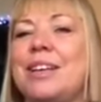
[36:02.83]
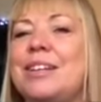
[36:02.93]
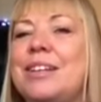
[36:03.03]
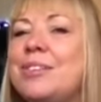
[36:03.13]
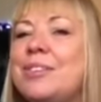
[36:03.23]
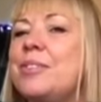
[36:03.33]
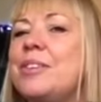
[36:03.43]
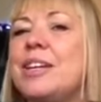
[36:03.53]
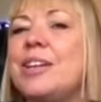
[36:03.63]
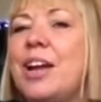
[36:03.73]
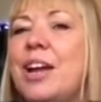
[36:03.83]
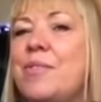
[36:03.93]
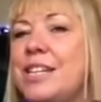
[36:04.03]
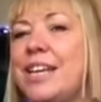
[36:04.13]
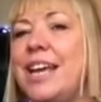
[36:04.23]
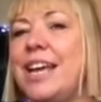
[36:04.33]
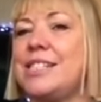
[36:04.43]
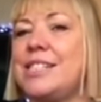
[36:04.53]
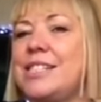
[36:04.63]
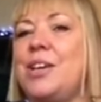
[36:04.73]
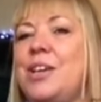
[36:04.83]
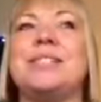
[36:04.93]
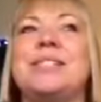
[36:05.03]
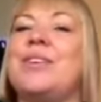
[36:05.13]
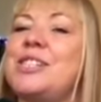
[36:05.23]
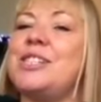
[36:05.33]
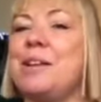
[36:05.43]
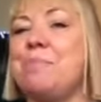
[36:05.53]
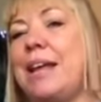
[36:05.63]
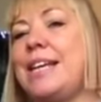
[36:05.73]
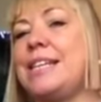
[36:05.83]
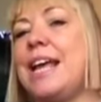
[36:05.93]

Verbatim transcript: oh, can I have a ticket to East Finchley, please?